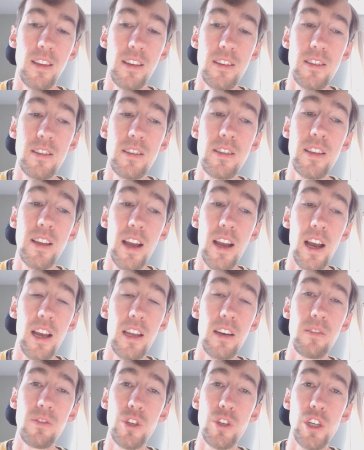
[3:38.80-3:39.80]
This is the
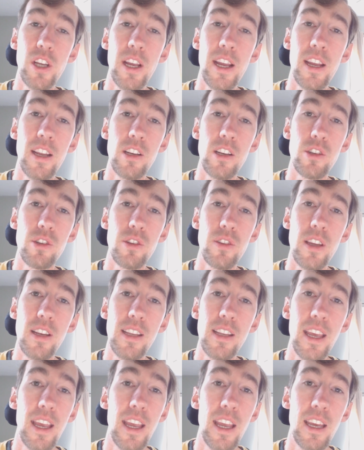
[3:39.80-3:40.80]
kind of change
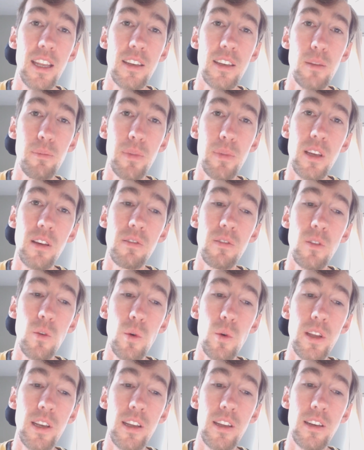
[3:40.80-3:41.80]
that can't be
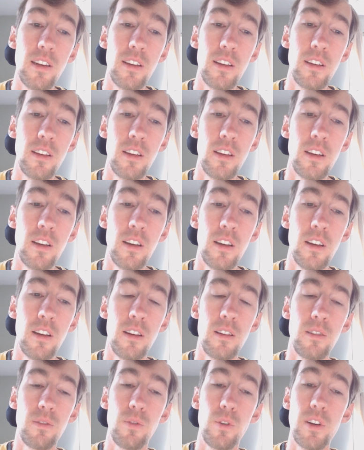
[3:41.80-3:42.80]
avoided,
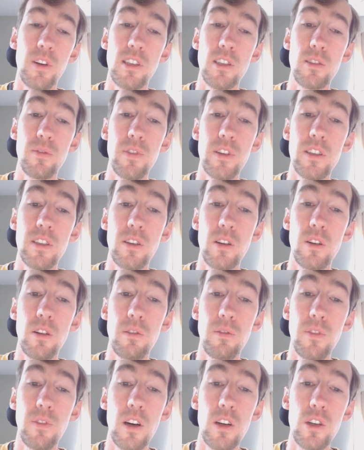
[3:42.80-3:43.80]
for as
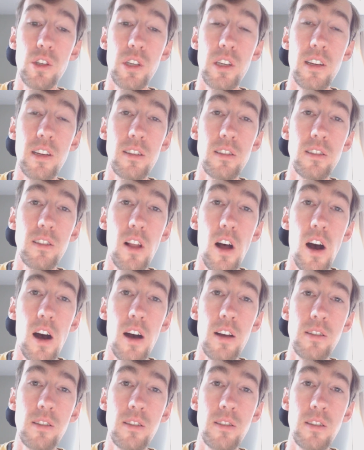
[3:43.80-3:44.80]
physical function is
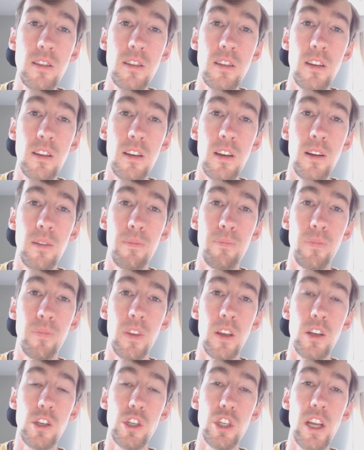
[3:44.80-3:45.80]
lost,
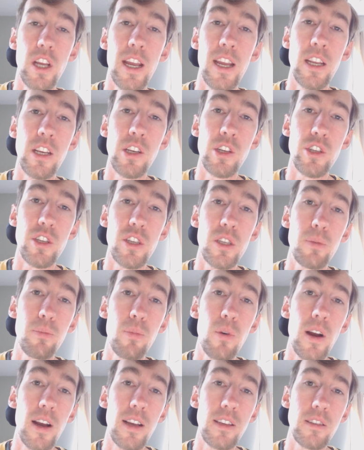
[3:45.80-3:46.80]
change is
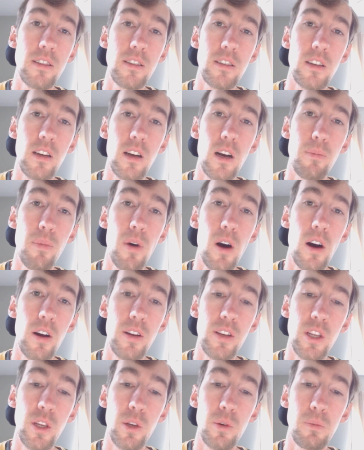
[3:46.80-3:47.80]
pressed
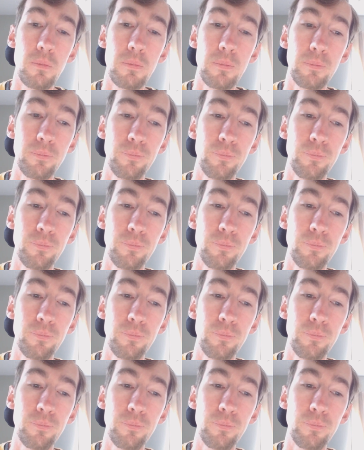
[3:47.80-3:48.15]
upon you.